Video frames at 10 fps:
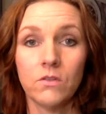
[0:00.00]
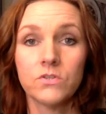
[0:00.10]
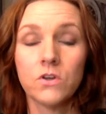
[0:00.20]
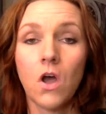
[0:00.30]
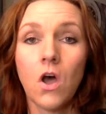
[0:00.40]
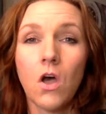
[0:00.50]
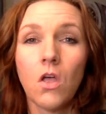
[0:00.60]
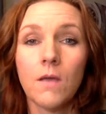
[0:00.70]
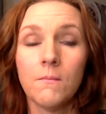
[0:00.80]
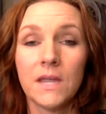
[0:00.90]
Those are
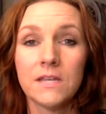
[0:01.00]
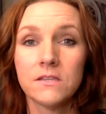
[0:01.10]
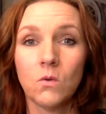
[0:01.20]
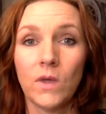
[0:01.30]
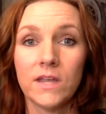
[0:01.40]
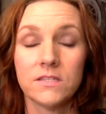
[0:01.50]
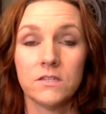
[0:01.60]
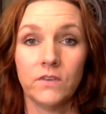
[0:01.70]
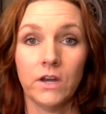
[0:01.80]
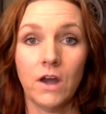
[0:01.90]
all amazing ways to
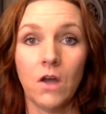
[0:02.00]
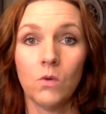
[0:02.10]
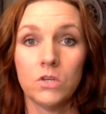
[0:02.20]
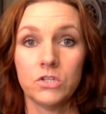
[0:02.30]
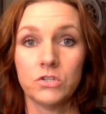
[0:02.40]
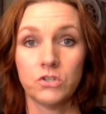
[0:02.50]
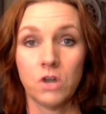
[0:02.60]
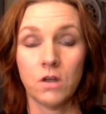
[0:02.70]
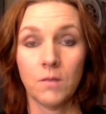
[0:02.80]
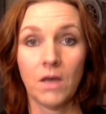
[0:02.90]
figure out what you're
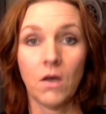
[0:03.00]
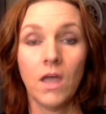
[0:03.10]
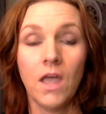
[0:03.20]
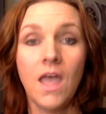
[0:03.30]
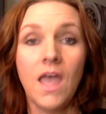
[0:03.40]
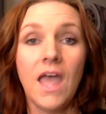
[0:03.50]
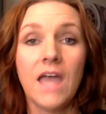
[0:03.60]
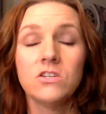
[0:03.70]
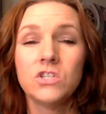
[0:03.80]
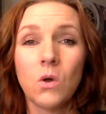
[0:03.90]
strong about.
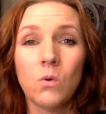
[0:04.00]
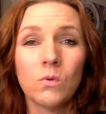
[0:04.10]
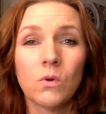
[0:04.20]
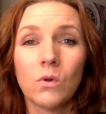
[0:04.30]
And don't